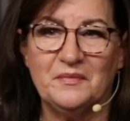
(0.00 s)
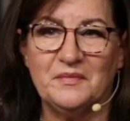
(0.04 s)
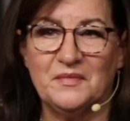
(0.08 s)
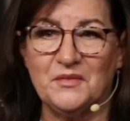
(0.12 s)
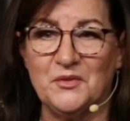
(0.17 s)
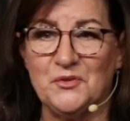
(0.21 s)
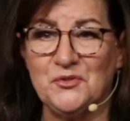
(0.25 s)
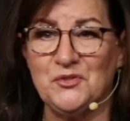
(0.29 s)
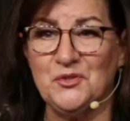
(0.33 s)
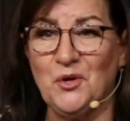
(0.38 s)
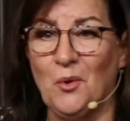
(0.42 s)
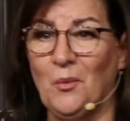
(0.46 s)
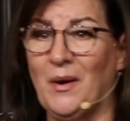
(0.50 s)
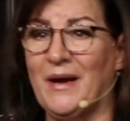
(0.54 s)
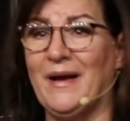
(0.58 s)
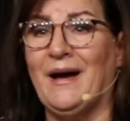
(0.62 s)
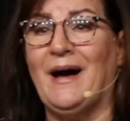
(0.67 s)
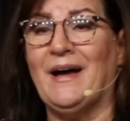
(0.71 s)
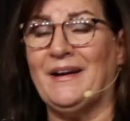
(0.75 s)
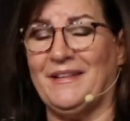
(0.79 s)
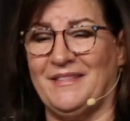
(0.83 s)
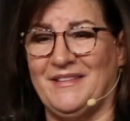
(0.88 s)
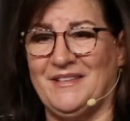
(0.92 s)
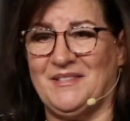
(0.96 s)
There's no way
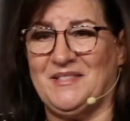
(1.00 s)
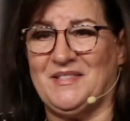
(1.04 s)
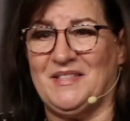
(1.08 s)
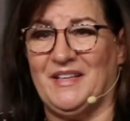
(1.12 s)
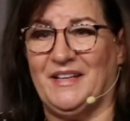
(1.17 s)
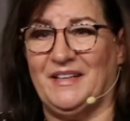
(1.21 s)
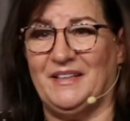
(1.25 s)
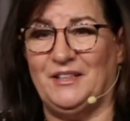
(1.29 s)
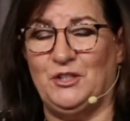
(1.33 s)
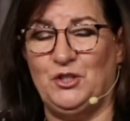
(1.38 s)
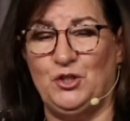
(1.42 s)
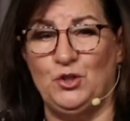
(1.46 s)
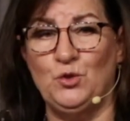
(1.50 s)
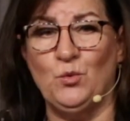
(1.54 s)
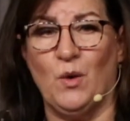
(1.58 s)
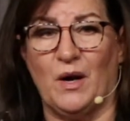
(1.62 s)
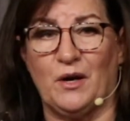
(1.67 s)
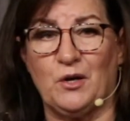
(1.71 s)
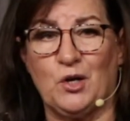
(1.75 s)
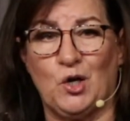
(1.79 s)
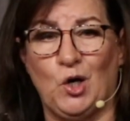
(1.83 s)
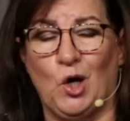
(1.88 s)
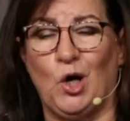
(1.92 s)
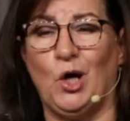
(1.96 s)
out of this thing. You
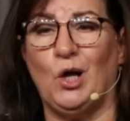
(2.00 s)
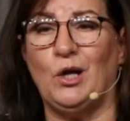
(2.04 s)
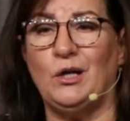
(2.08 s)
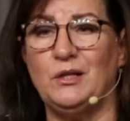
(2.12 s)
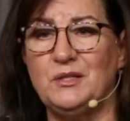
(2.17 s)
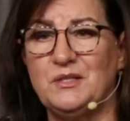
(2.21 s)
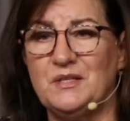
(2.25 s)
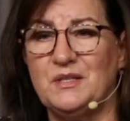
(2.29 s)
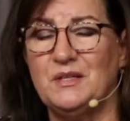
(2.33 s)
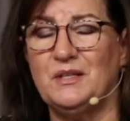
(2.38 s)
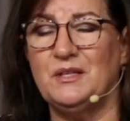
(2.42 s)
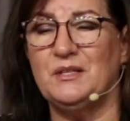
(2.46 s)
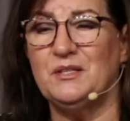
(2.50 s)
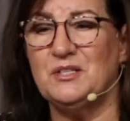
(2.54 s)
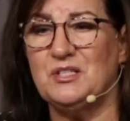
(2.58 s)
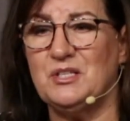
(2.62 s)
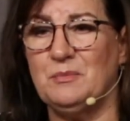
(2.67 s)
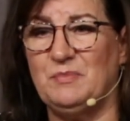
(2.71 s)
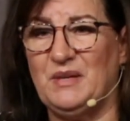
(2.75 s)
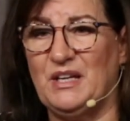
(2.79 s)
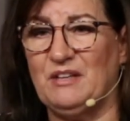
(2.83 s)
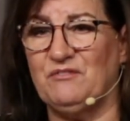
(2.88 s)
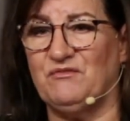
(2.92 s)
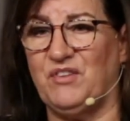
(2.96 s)
are called
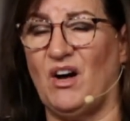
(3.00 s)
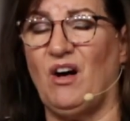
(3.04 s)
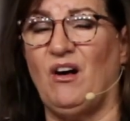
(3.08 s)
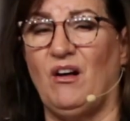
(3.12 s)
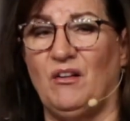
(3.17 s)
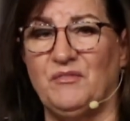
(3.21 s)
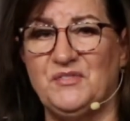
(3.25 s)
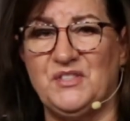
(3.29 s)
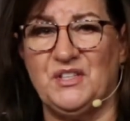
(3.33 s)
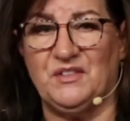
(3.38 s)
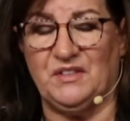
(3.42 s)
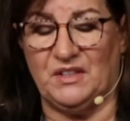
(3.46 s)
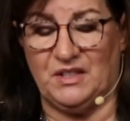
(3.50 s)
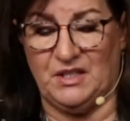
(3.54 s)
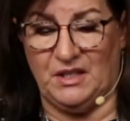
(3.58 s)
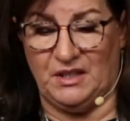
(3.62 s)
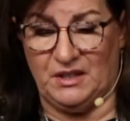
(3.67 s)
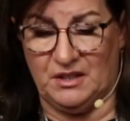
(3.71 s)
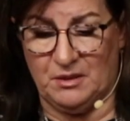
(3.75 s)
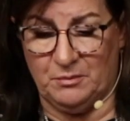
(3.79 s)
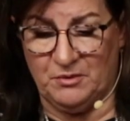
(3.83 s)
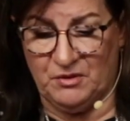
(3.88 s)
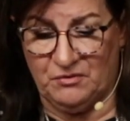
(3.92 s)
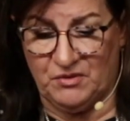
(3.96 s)
to be involved in the
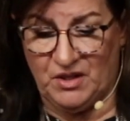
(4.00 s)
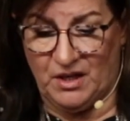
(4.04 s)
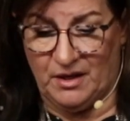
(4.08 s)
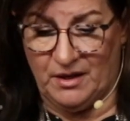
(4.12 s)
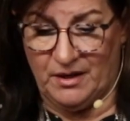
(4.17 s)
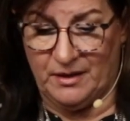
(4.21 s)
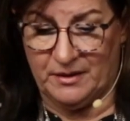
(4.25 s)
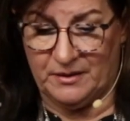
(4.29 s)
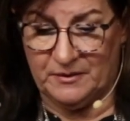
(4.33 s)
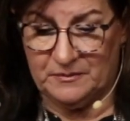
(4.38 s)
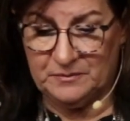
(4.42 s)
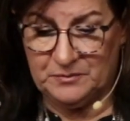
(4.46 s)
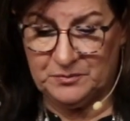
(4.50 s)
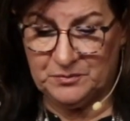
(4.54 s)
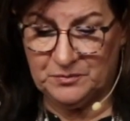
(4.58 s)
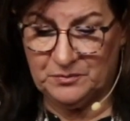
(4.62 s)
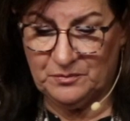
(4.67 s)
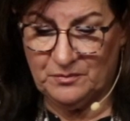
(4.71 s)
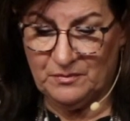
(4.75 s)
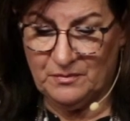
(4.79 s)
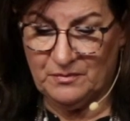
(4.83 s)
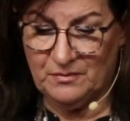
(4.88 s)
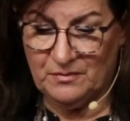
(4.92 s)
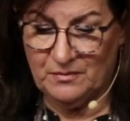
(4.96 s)
kingdom of God.
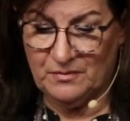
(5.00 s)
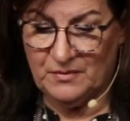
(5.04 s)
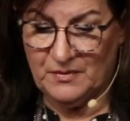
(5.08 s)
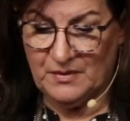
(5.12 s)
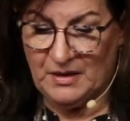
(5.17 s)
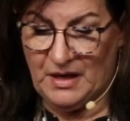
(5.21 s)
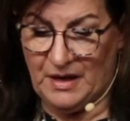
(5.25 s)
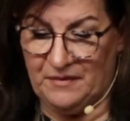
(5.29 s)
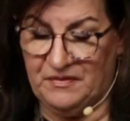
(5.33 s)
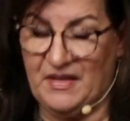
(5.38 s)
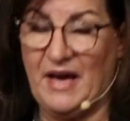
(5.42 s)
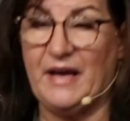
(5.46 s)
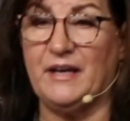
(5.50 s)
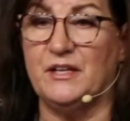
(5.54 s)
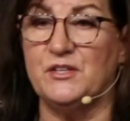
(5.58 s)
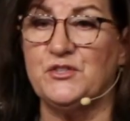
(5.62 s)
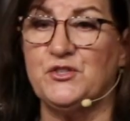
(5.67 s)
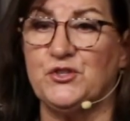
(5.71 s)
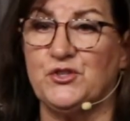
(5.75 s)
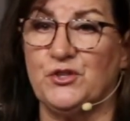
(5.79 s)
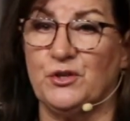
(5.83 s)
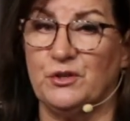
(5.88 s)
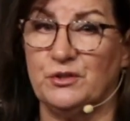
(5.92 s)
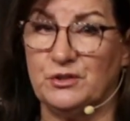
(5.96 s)
And that
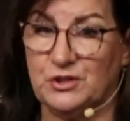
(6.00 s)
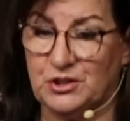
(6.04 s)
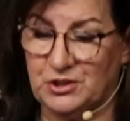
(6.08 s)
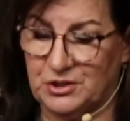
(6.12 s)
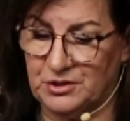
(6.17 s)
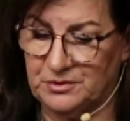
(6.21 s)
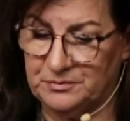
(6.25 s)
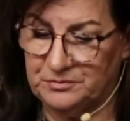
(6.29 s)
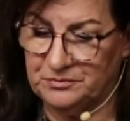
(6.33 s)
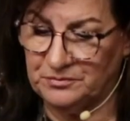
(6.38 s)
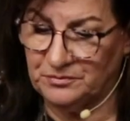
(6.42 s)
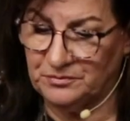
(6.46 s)
is church.